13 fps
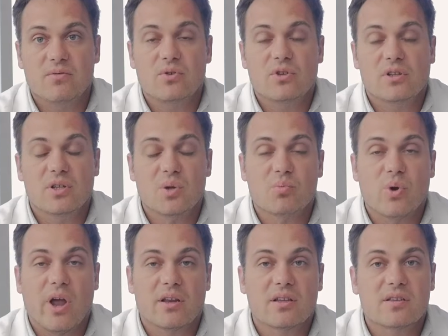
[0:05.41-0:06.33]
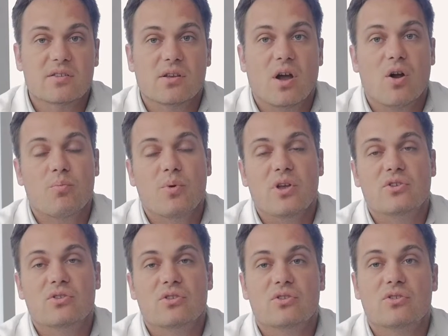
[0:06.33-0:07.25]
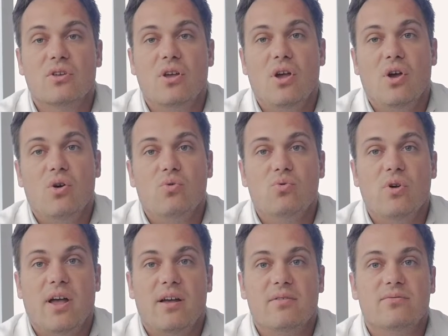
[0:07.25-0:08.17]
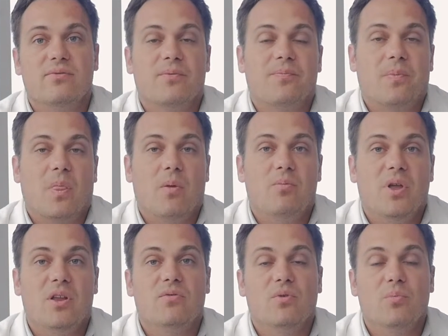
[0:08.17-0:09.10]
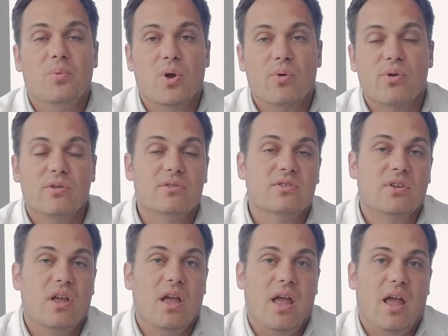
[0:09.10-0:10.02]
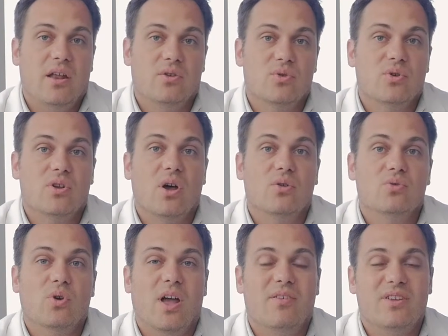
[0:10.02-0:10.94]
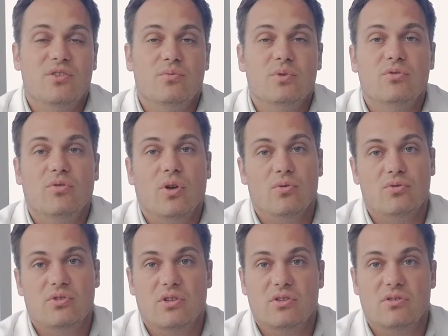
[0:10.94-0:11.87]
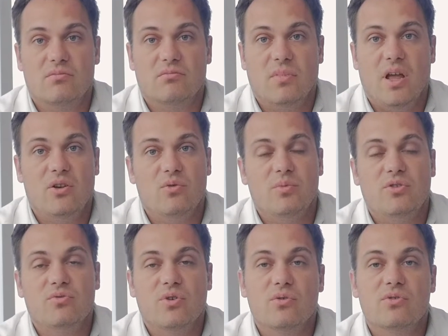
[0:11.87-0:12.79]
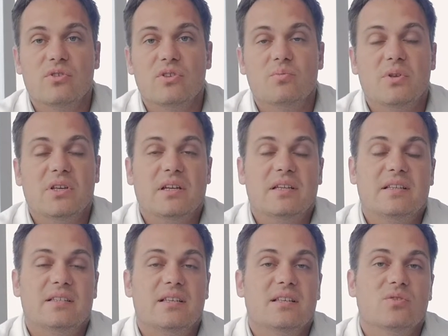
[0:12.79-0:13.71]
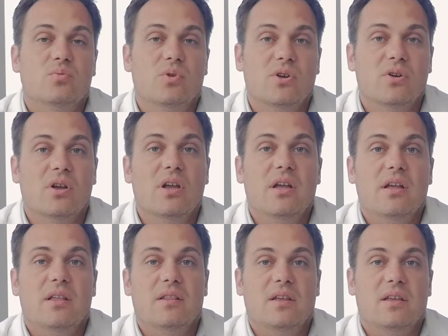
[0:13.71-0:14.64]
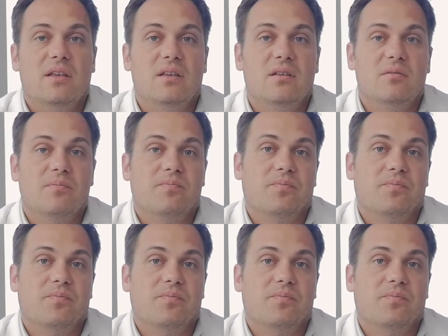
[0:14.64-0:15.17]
fertility practice are patients who have painful periods and turn out to have endometriosis. Endometriosis being a disease where the